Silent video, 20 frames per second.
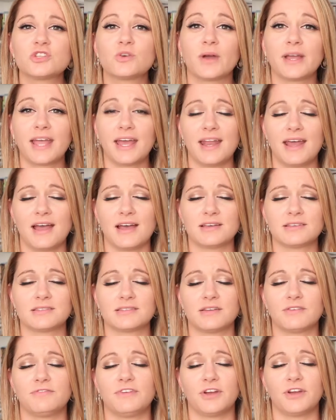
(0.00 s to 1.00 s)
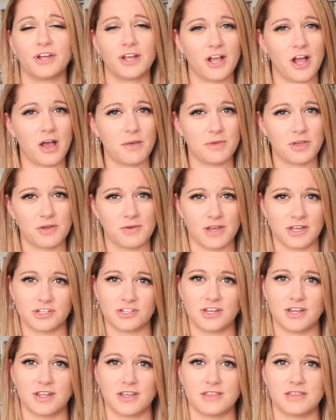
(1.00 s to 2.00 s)
So I get asked a very common
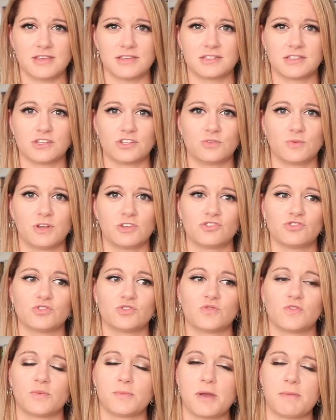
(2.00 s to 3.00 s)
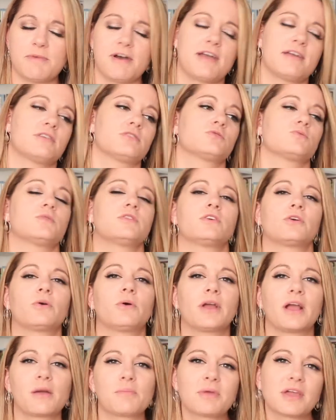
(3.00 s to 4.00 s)
question in these situations for my buyers when they're
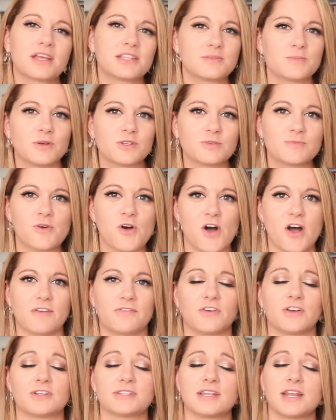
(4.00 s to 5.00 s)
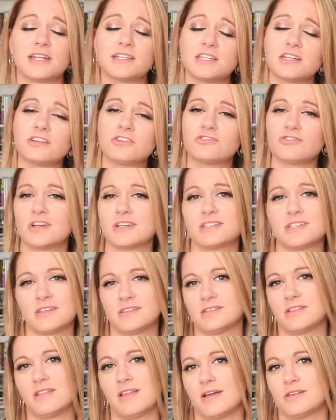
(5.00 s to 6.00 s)
going up against multiple offers, and I did address
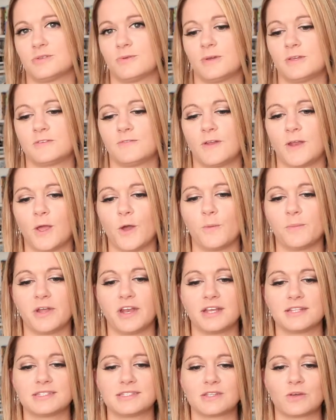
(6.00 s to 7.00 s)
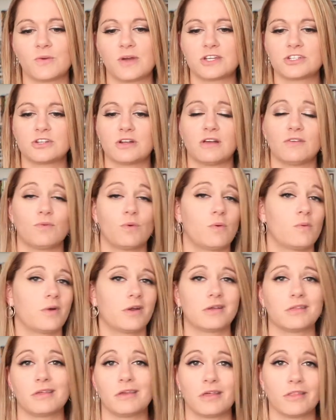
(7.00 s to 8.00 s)
this in last week's video, but it's the question of, well,
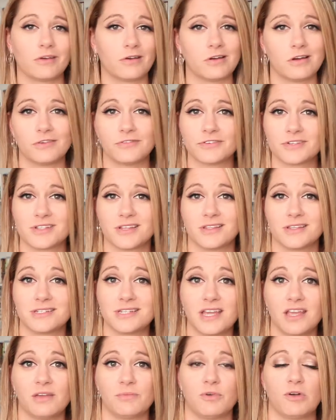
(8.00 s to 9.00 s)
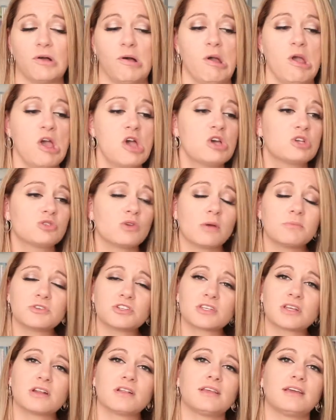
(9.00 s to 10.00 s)
what are the other offers on the table? So I'm
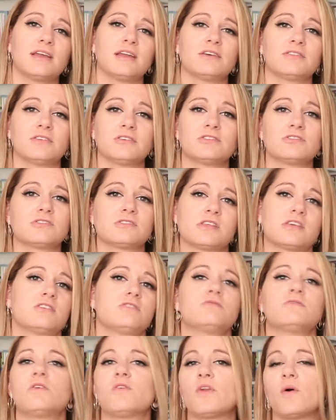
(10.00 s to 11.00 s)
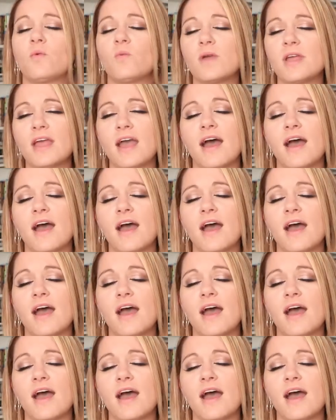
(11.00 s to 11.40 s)
just gonna lay it out there and just let you know that we